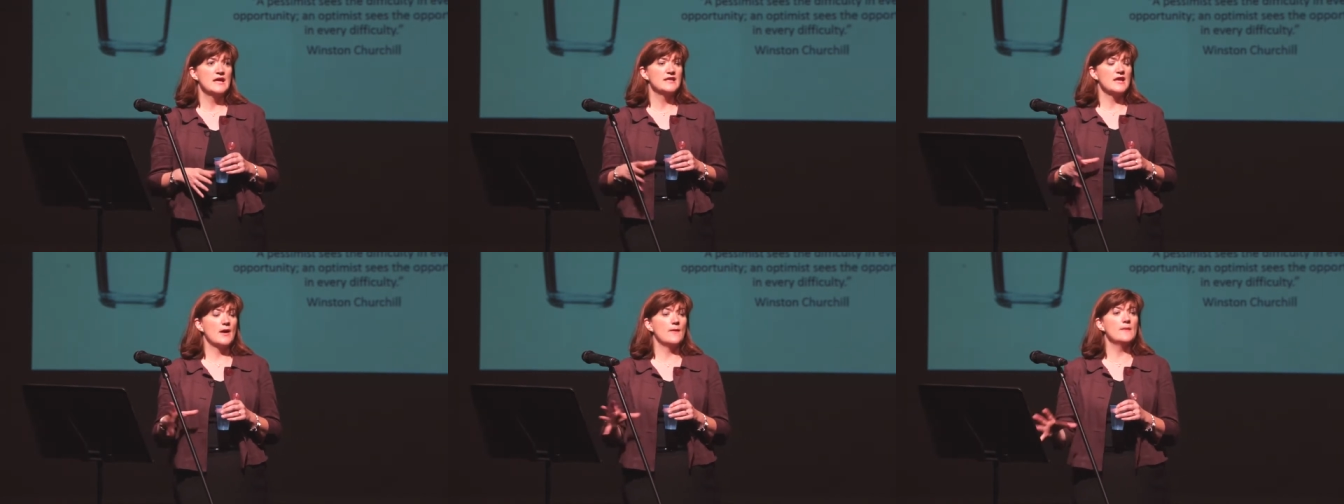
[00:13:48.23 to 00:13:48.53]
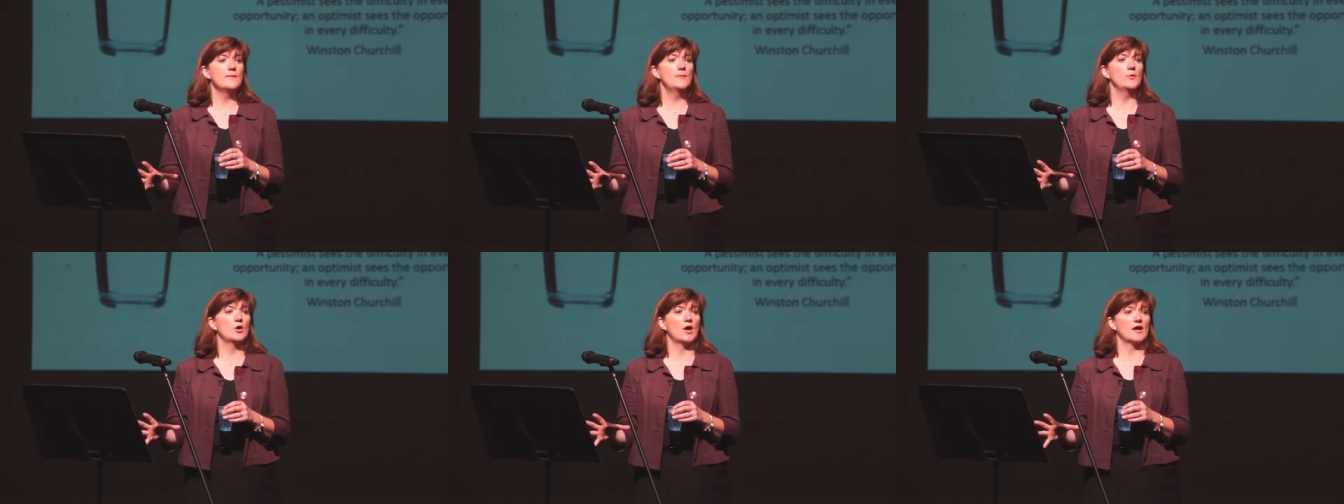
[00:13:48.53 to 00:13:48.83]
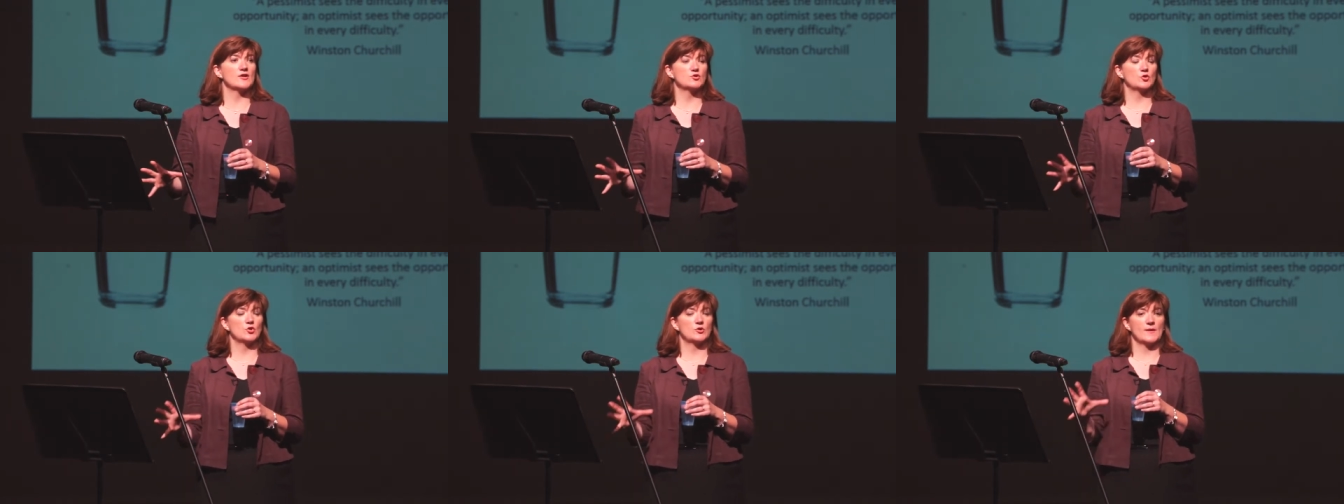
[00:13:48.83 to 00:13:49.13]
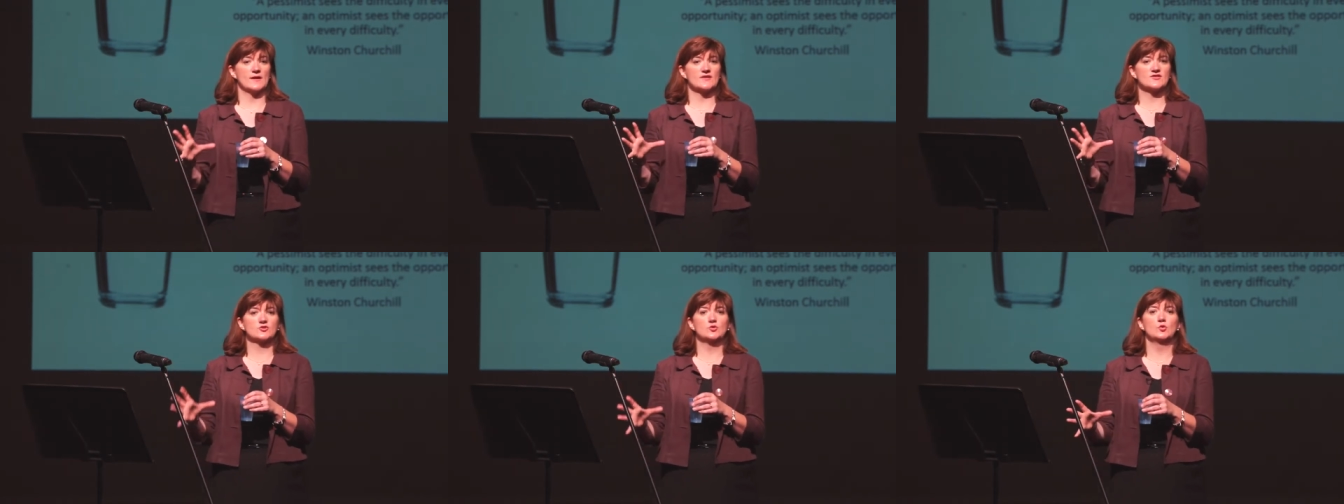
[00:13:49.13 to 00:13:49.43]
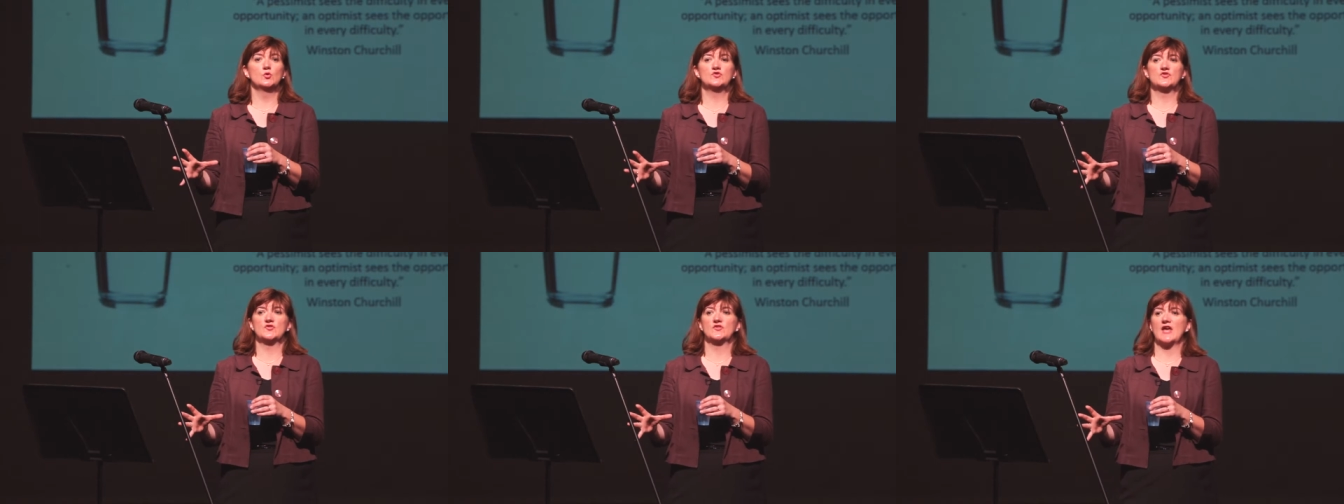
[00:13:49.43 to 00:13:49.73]
Now in the book I talk about
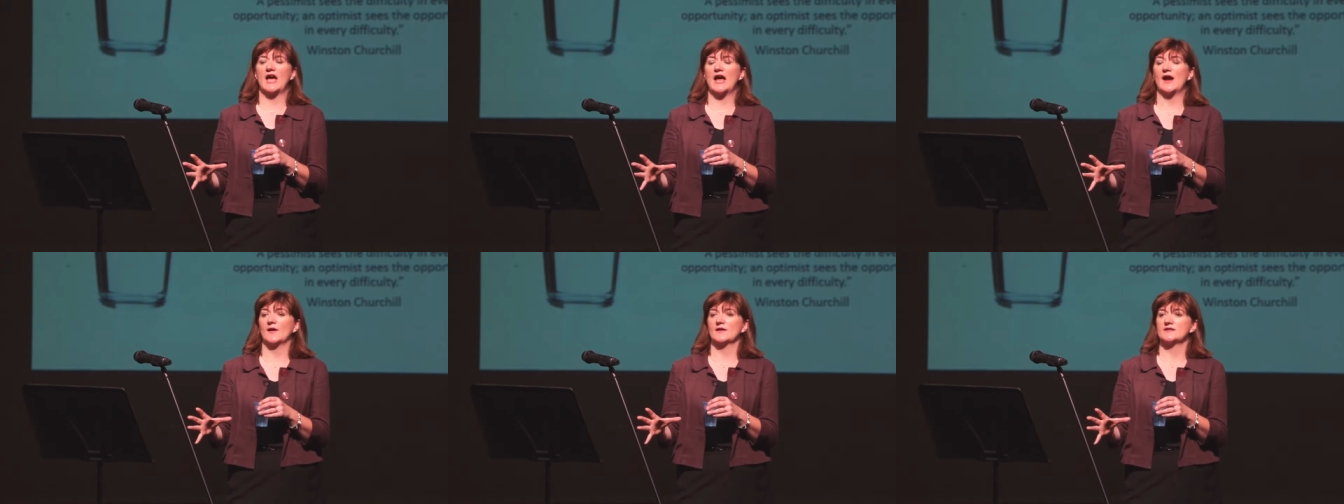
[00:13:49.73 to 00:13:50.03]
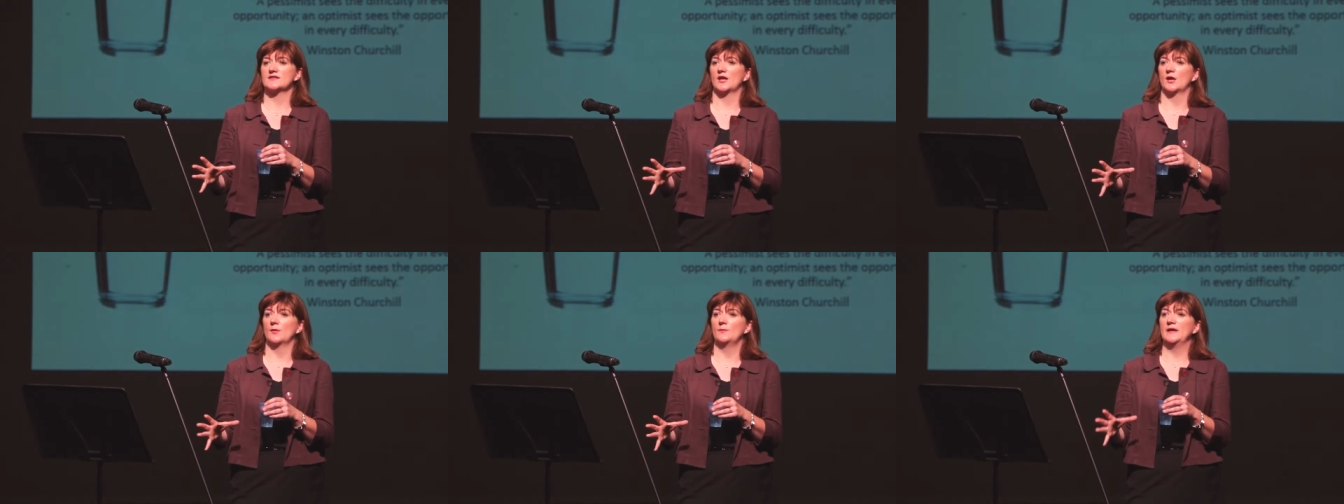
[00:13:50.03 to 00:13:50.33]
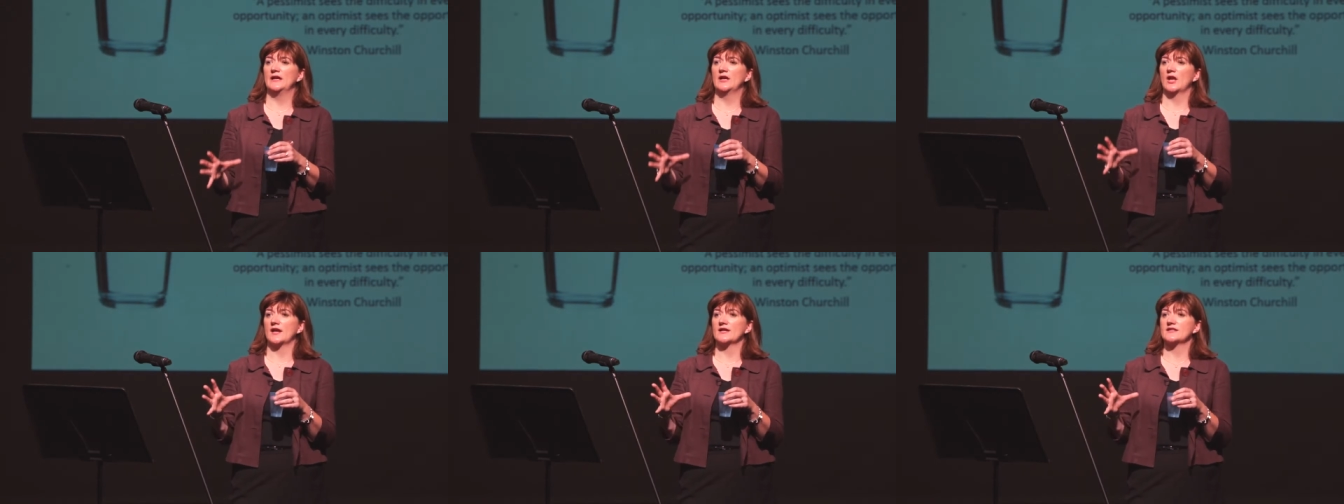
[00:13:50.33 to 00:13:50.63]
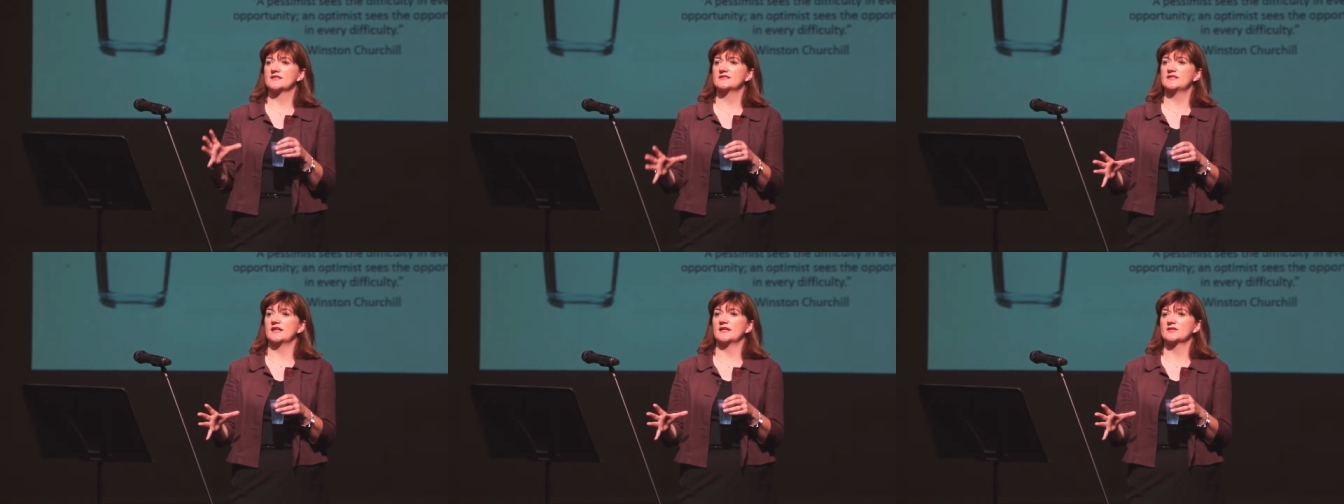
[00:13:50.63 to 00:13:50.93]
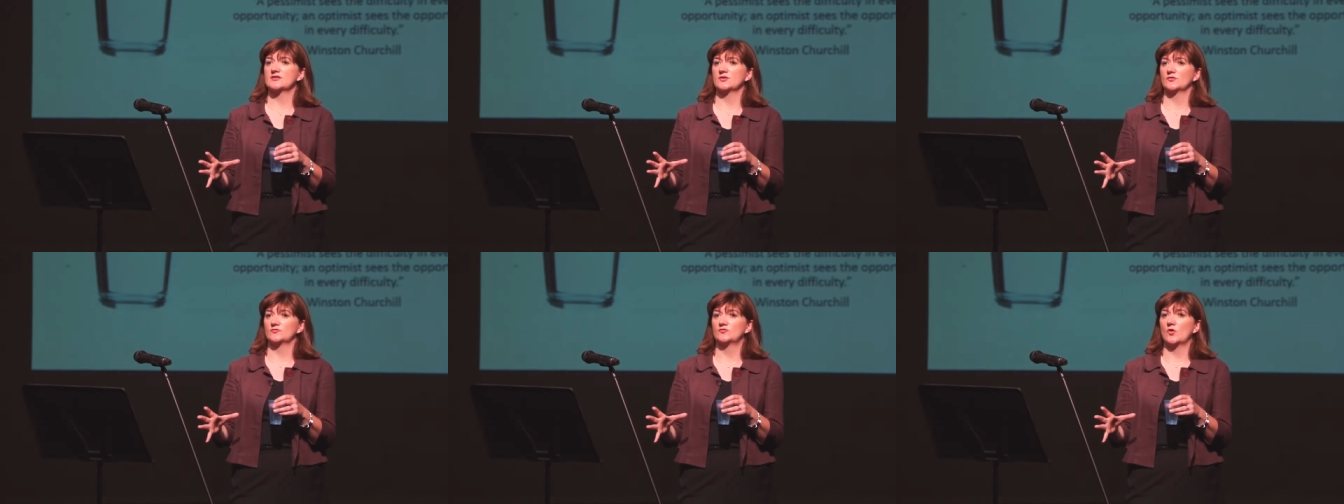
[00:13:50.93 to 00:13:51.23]
schools of character being like
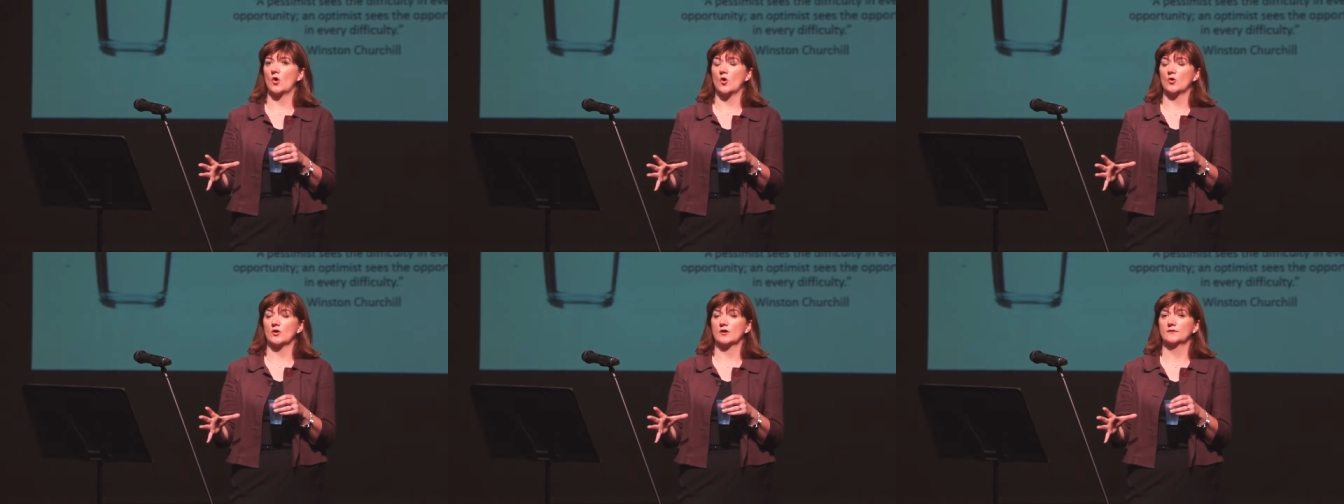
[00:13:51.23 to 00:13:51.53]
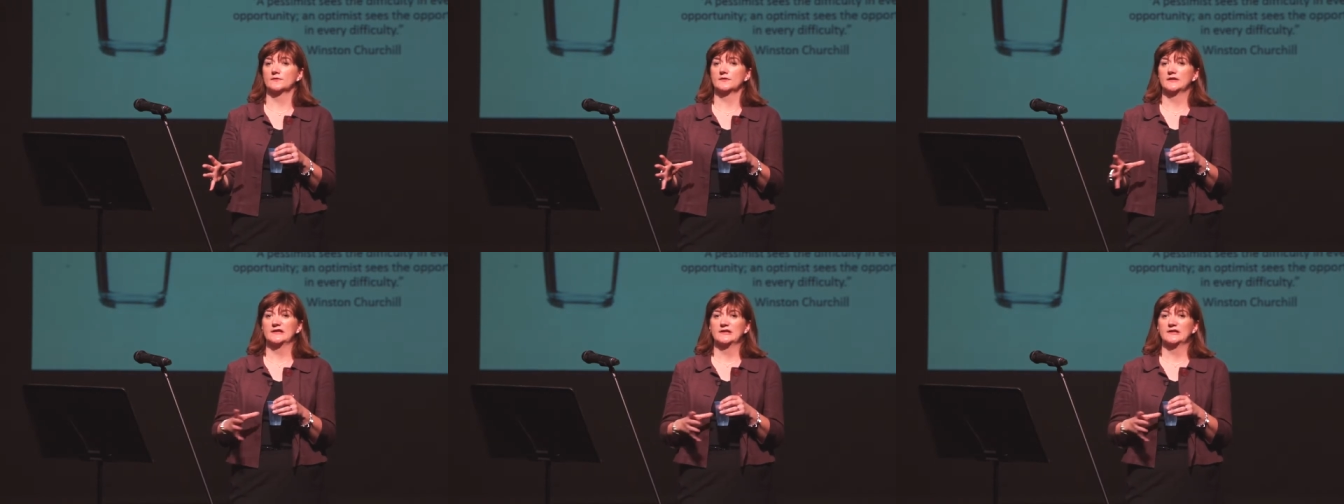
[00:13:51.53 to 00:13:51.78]
sticks of rock.